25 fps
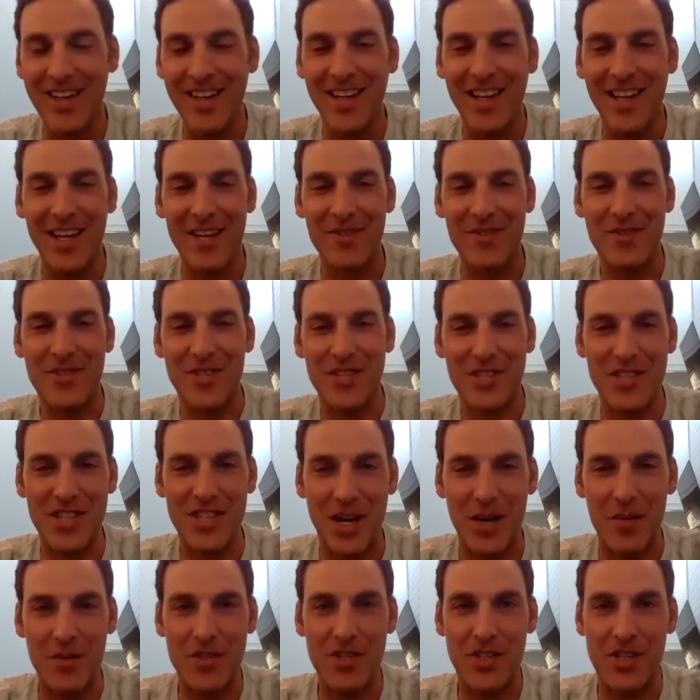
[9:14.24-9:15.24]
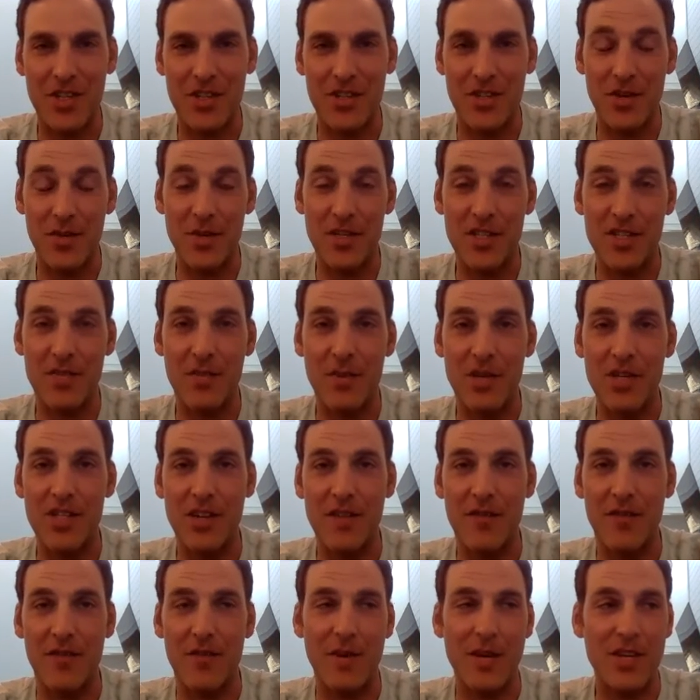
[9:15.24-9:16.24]
it was just, I was consuming as much
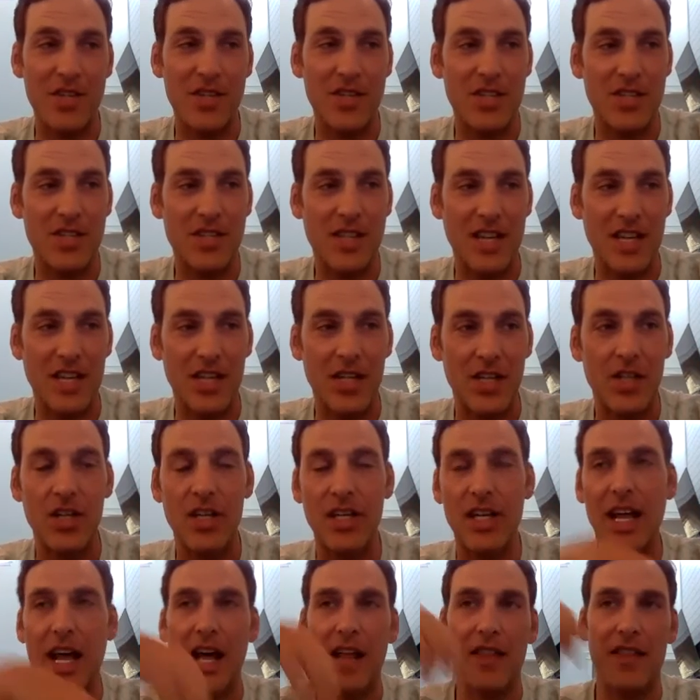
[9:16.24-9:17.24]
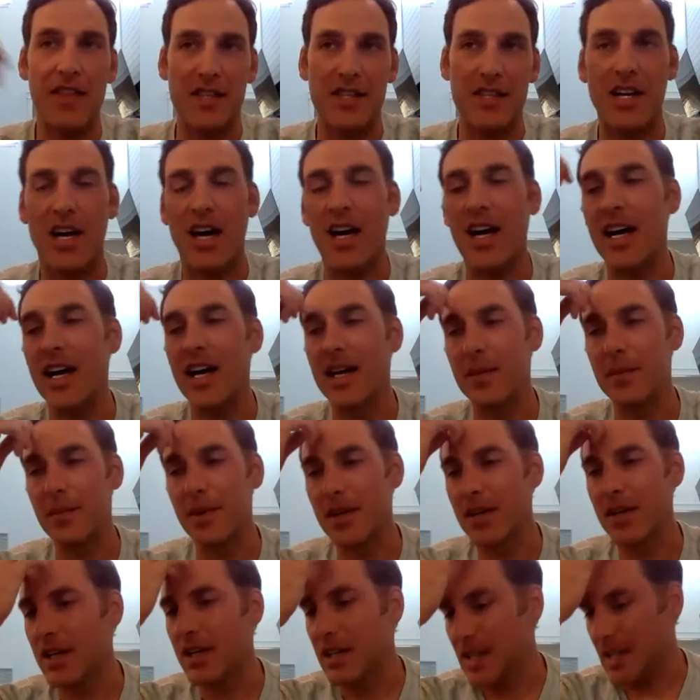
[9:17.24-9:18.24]
information as I could at the time
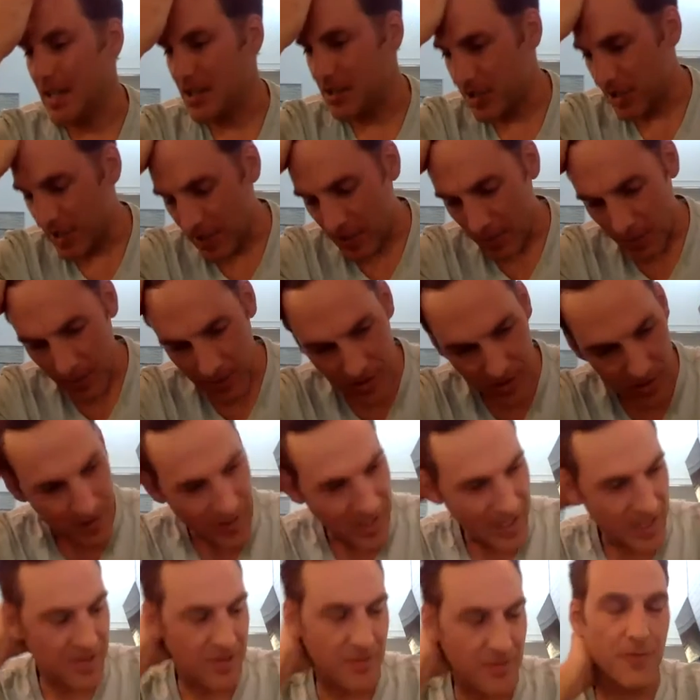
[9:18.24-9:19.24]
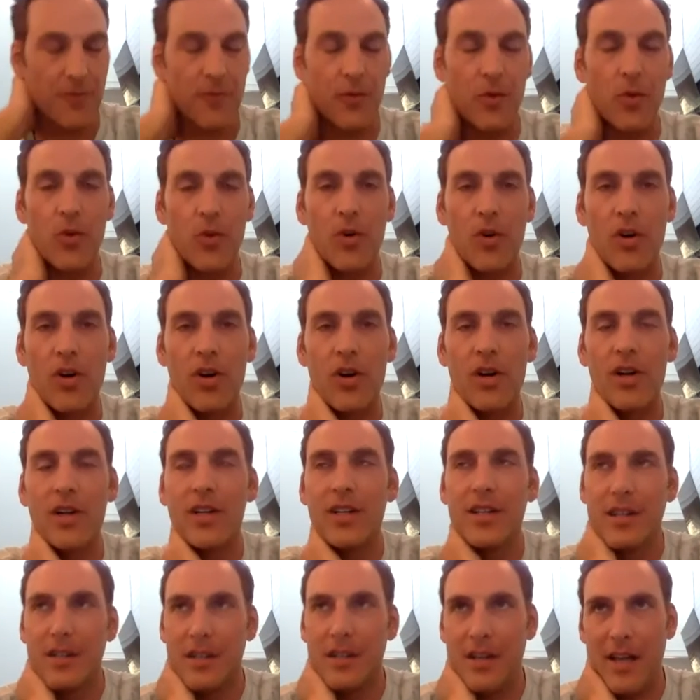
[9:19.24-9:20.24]
in January 2004.
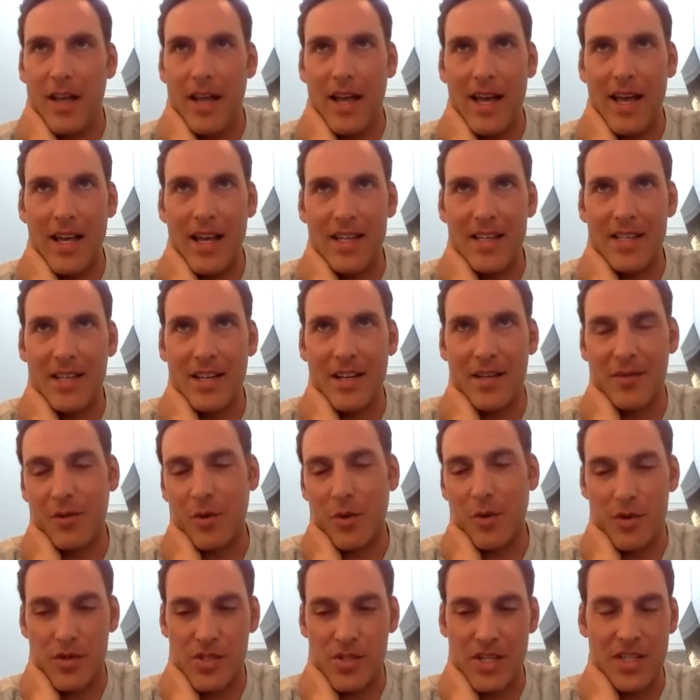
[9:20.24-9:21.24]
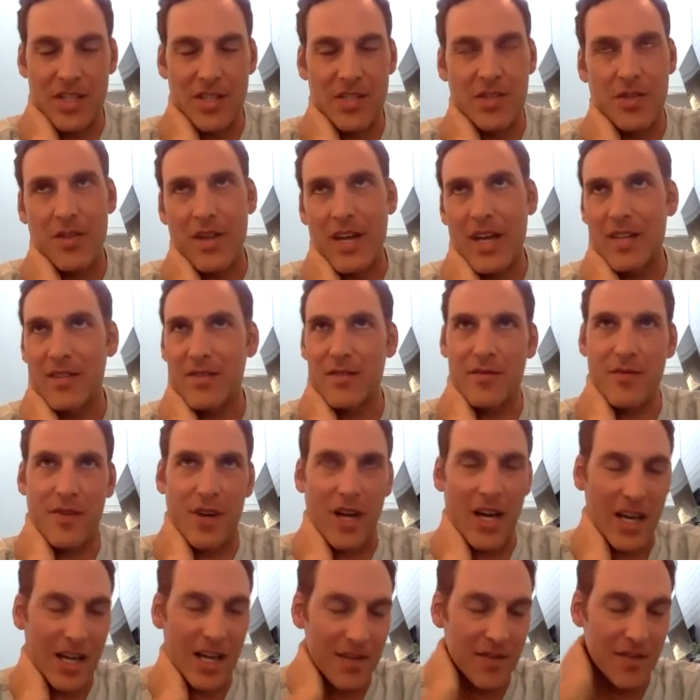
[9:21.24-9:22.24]
And of course, into
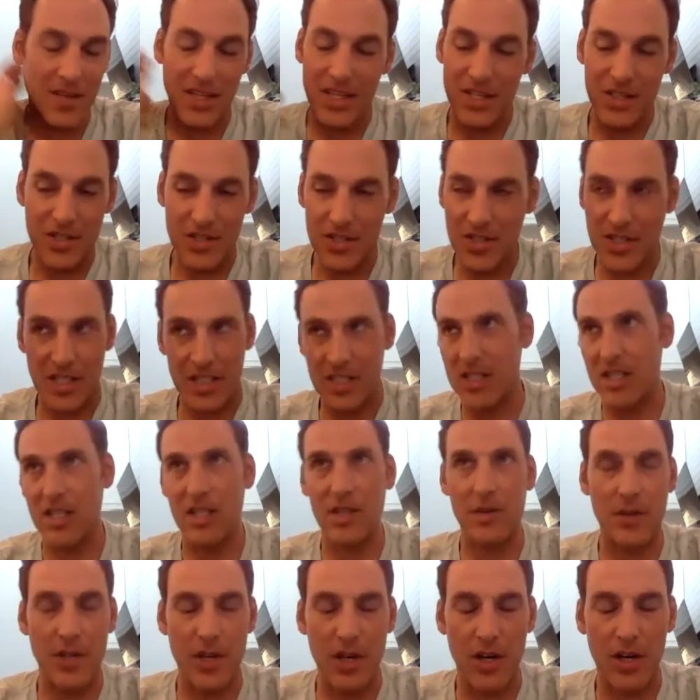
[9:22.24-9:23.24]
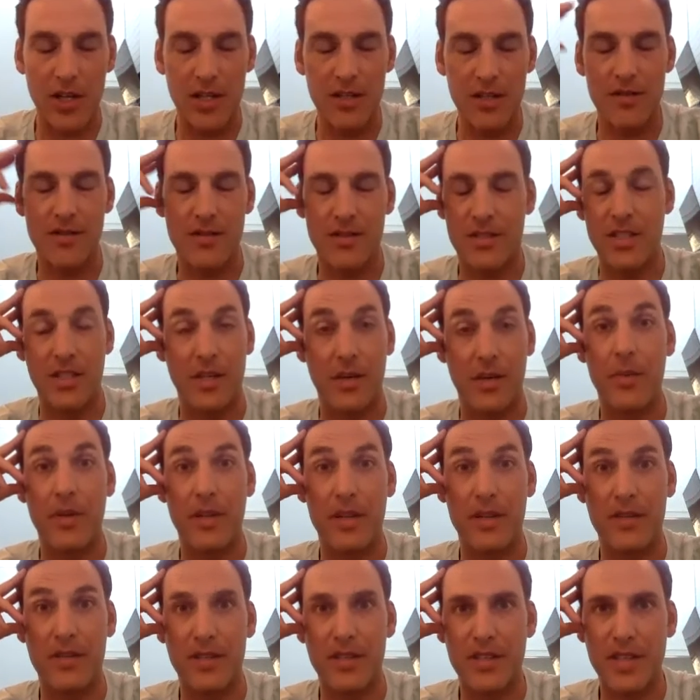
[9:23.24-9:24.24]
2005, and then just continuing on
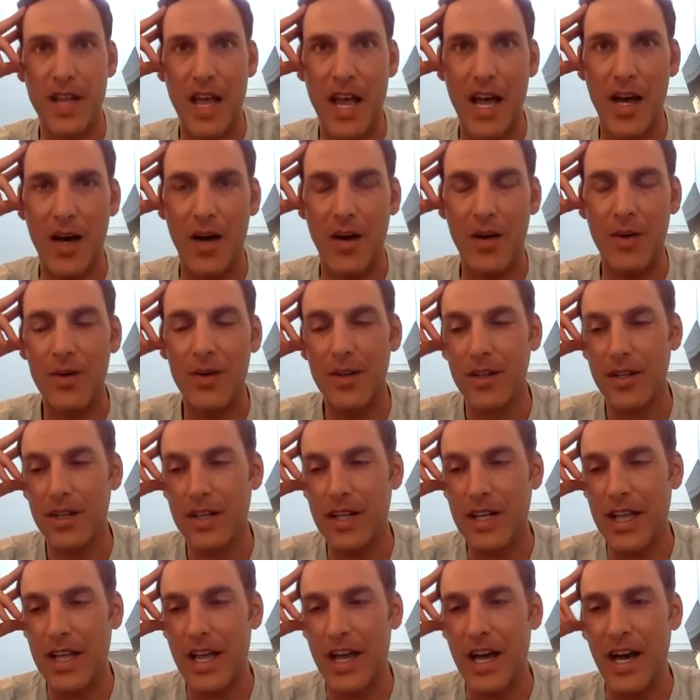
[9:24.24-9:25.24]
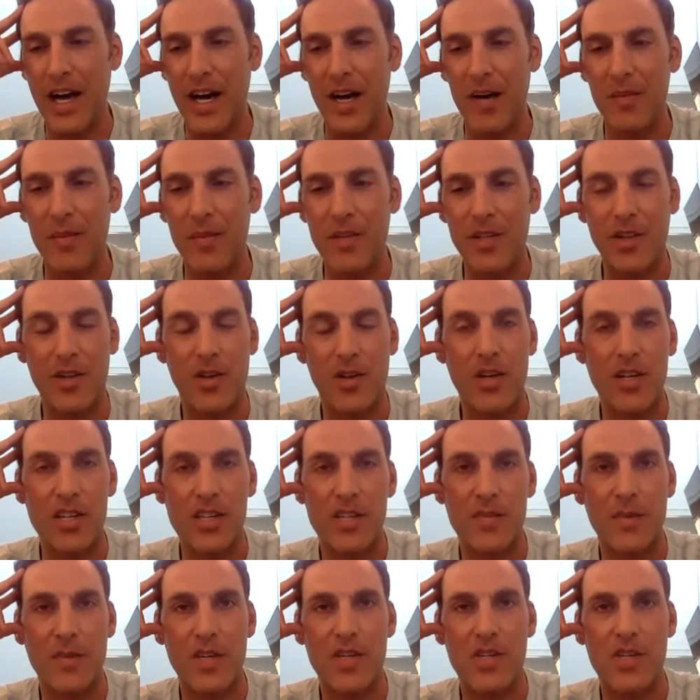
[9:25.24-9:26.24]
even now, but learning as
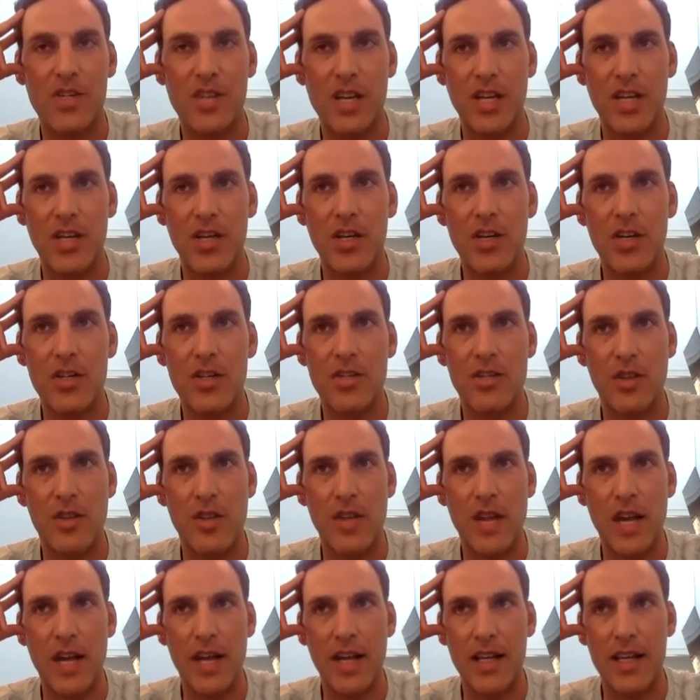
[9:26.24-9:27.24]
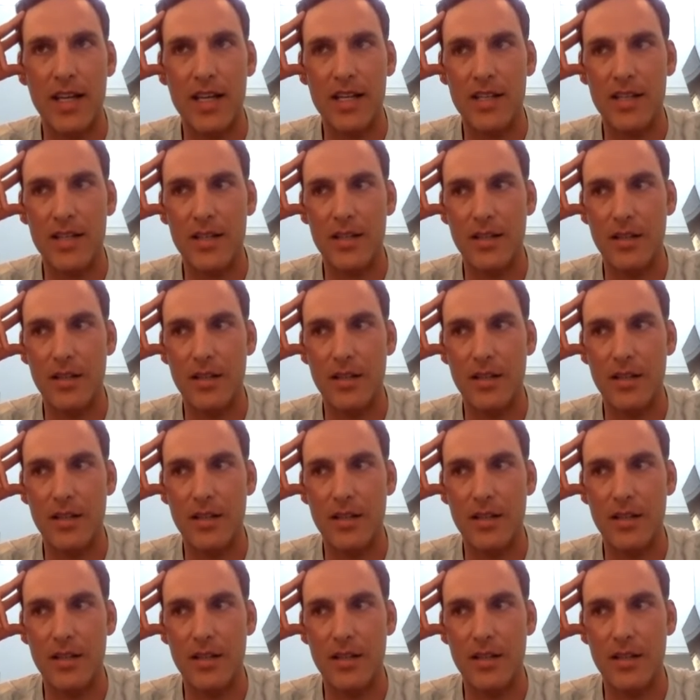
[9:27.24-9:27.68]
much as I could so that I could